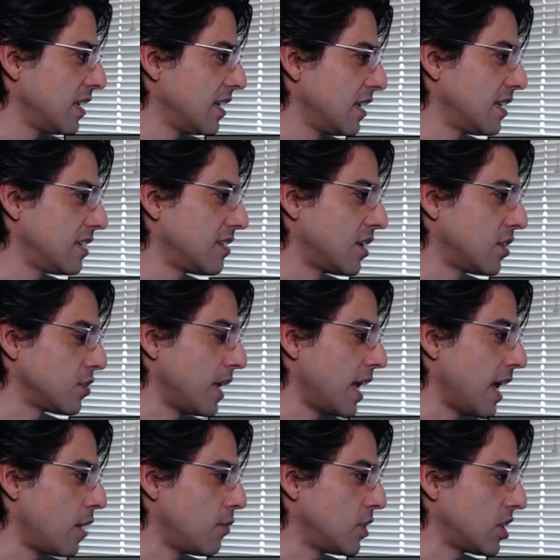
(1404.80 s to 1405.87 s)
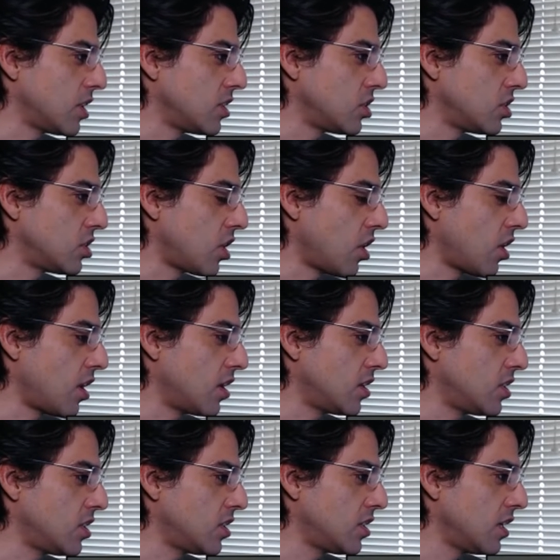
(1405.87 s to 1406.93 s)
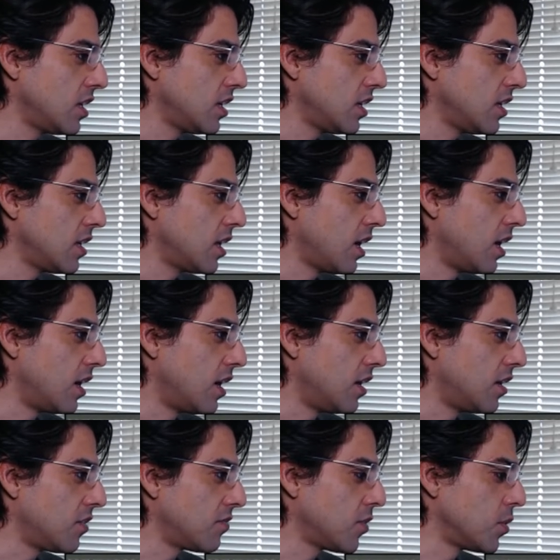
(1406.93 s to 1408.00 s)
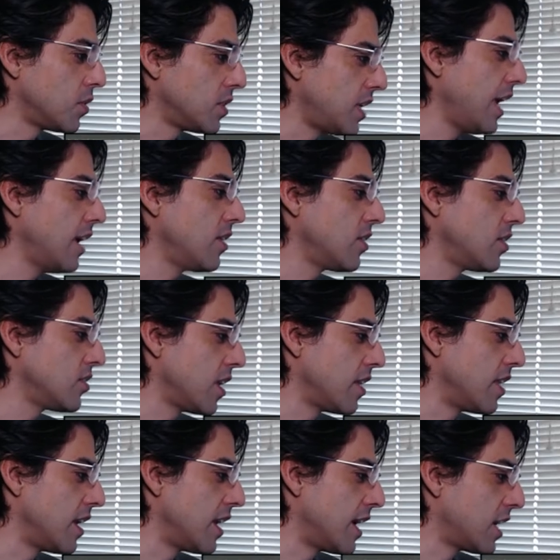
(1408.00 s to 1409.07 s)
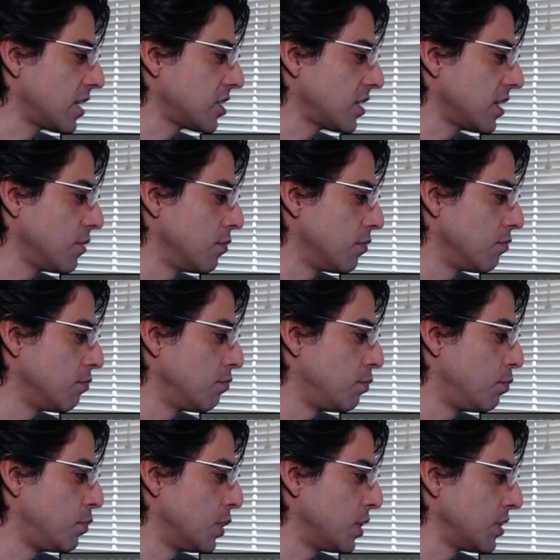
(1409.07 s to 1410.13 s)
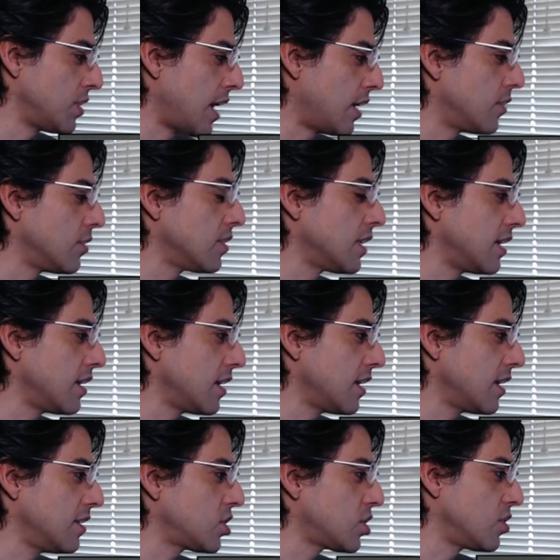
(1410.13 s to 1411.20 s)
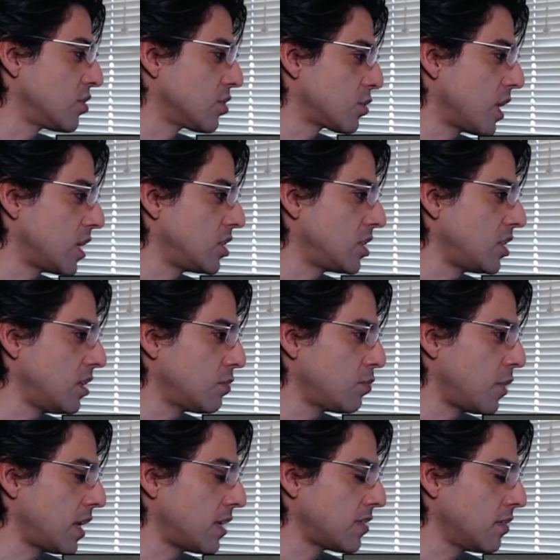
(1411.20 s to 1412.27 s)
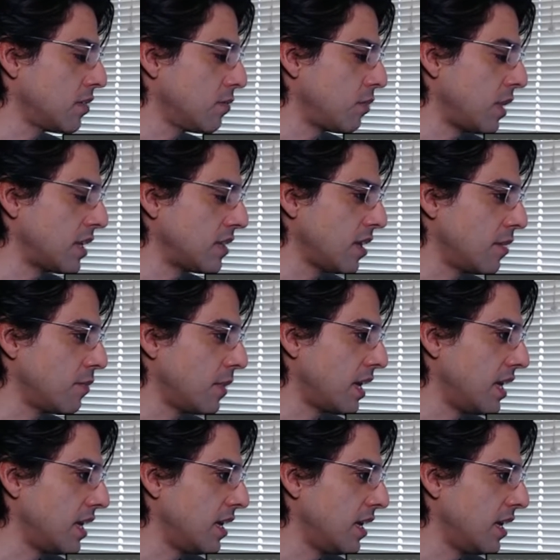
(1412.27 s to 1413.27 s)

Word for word: it tells me how much I should charge uh, for retainers, and then I actually built out like additional spreadsheets based based on my